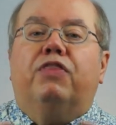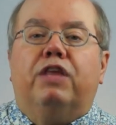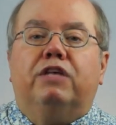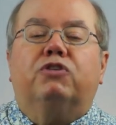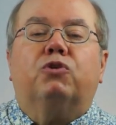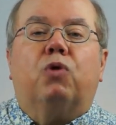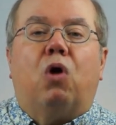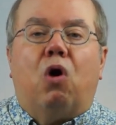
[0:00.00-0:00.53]

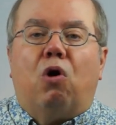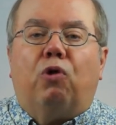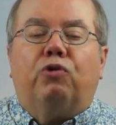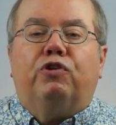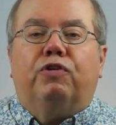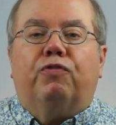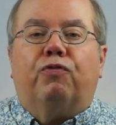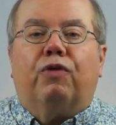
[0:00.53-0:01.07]
These are
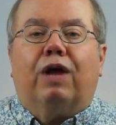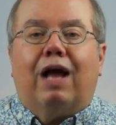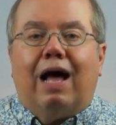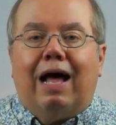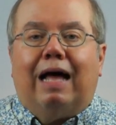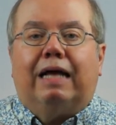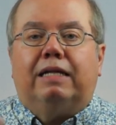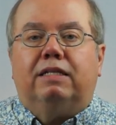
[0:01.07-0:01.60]
all different
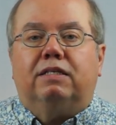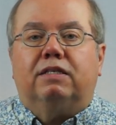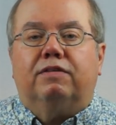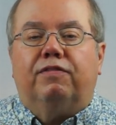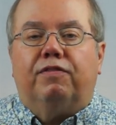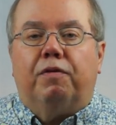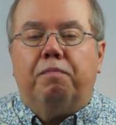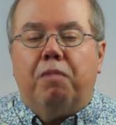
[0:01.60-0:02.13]
kinds
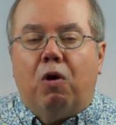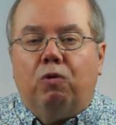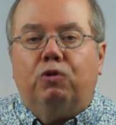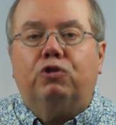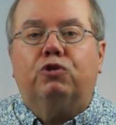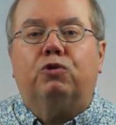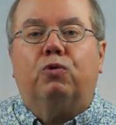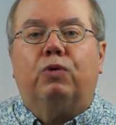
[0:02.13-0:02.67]
of
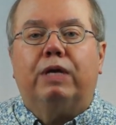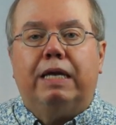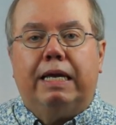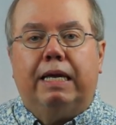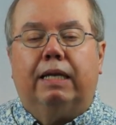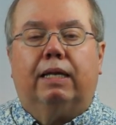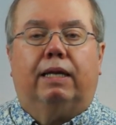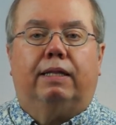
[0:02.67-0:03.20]
emotional
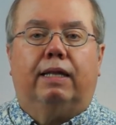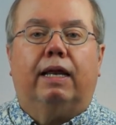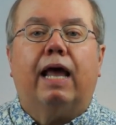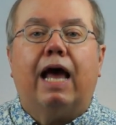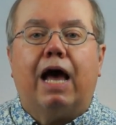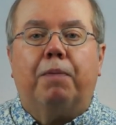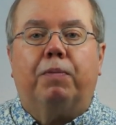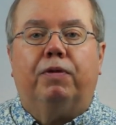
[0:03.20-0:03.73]
healing that
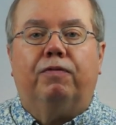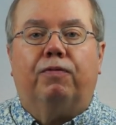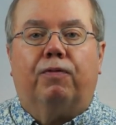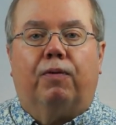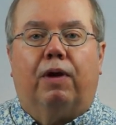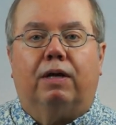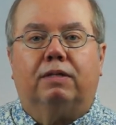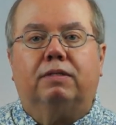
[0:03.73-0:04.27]
happen
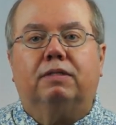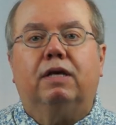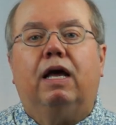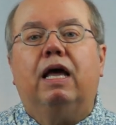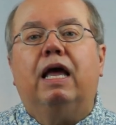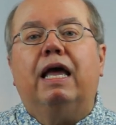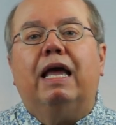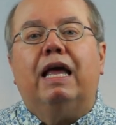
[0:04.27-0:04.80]
for us
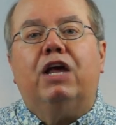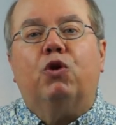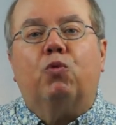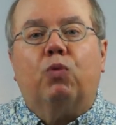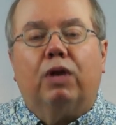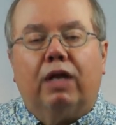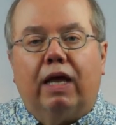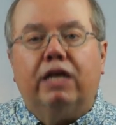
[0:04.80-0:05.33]

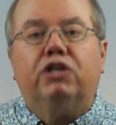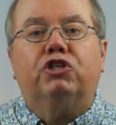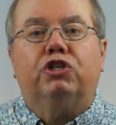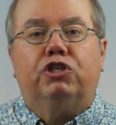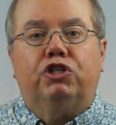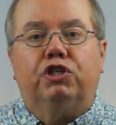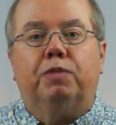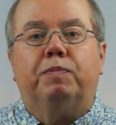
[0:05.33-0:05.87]
in
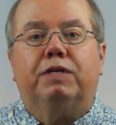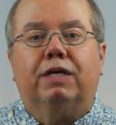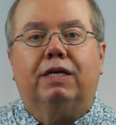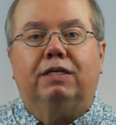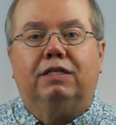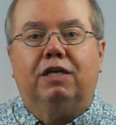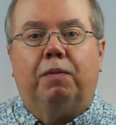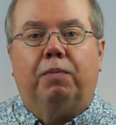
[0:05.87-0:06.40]
relationship to
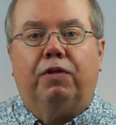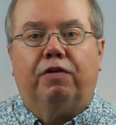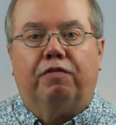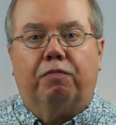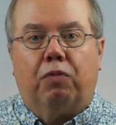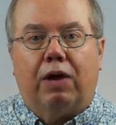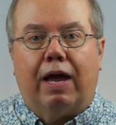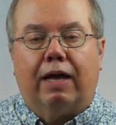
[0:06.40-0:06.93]

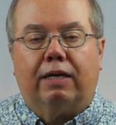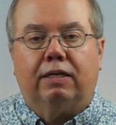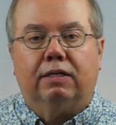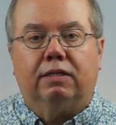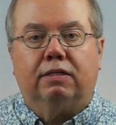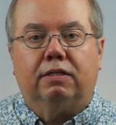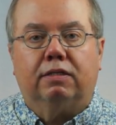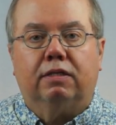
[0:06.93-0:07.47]
contemplative
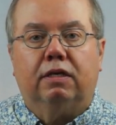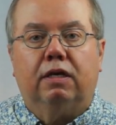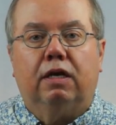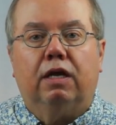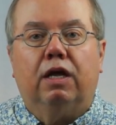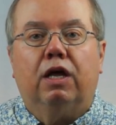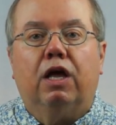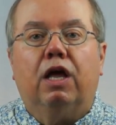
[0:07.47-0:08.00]
practice.
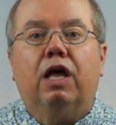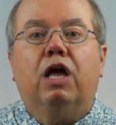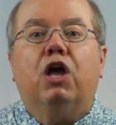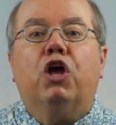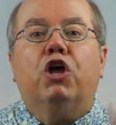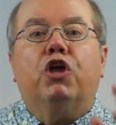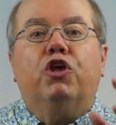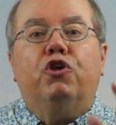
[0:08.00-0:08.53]

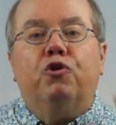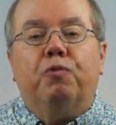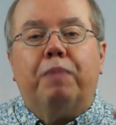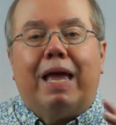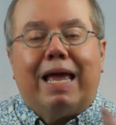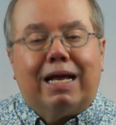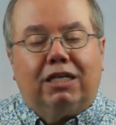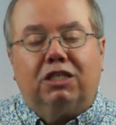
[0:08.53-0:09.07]
You
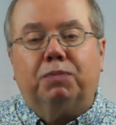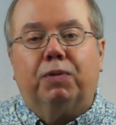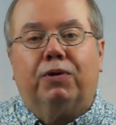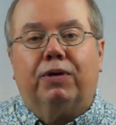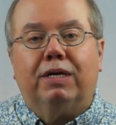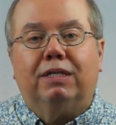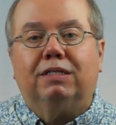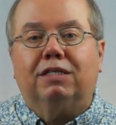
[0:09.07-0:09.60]
may
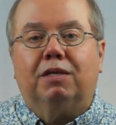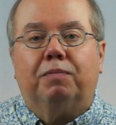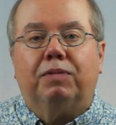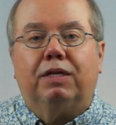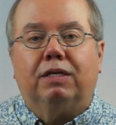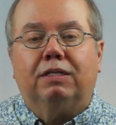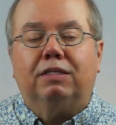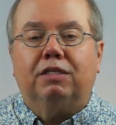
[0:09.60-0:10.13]
experience
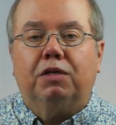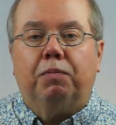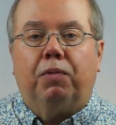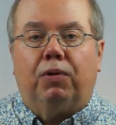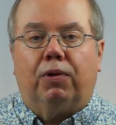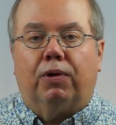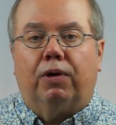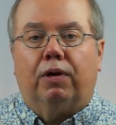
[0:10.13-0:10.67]
something
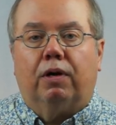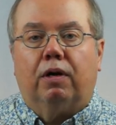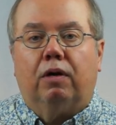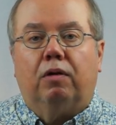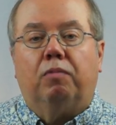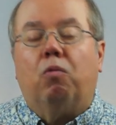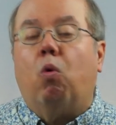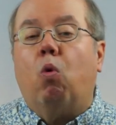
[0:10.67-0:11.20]
similar,
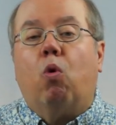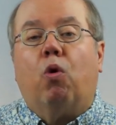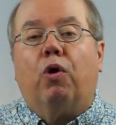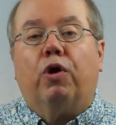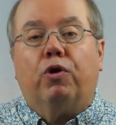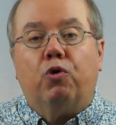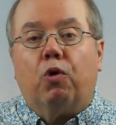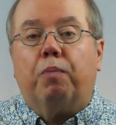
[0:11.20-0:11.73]

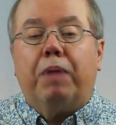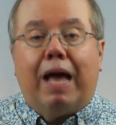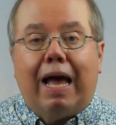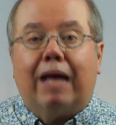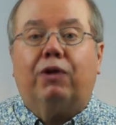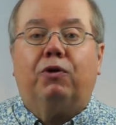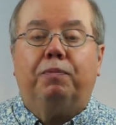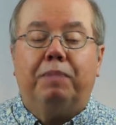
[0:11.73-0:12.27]
or your
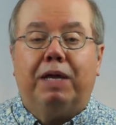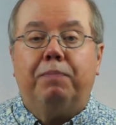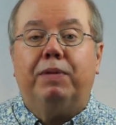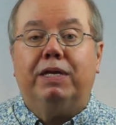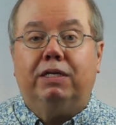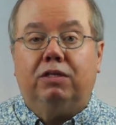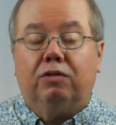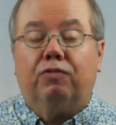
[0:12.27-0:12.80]
pattern may
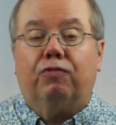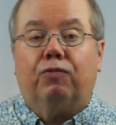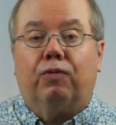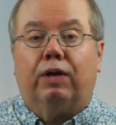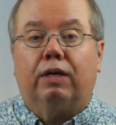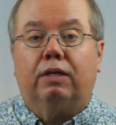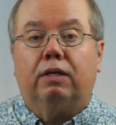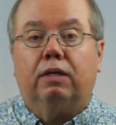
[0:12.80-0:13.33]
be
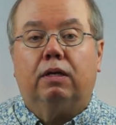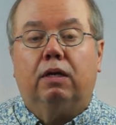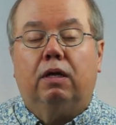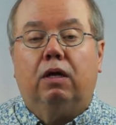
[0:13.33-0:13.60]
different.